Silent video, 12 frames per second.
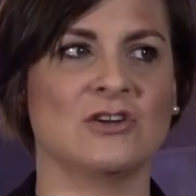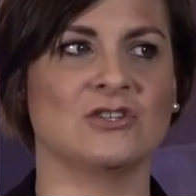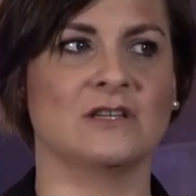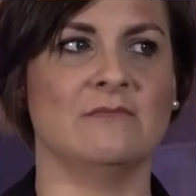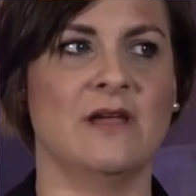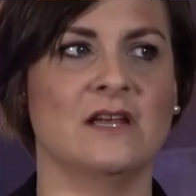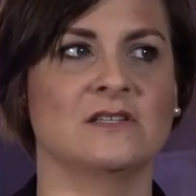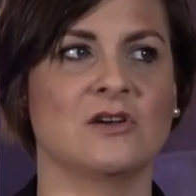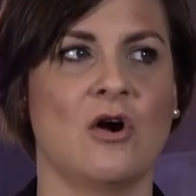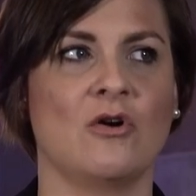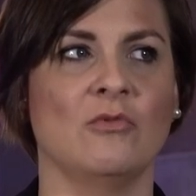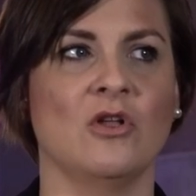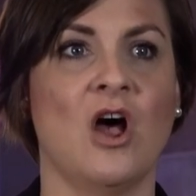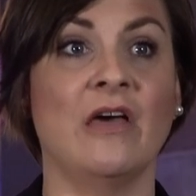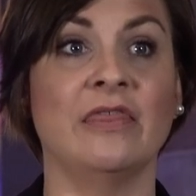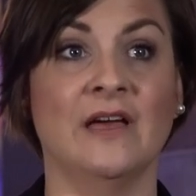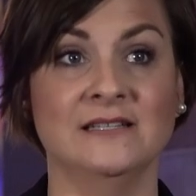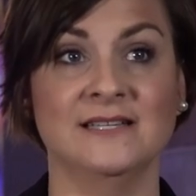actually makes Carmel
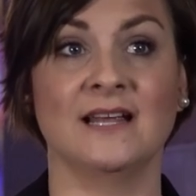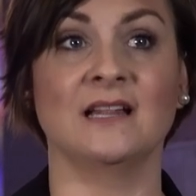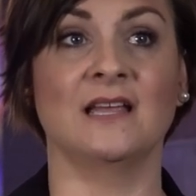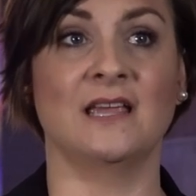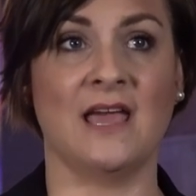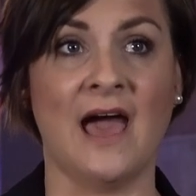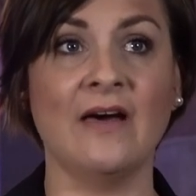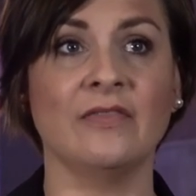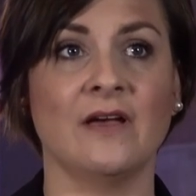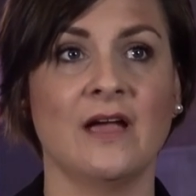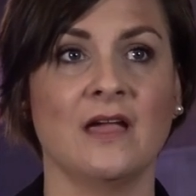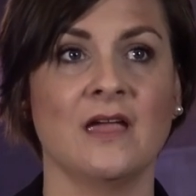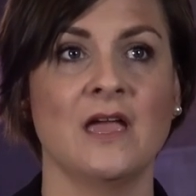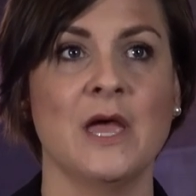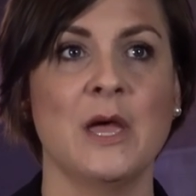authentically Catholic,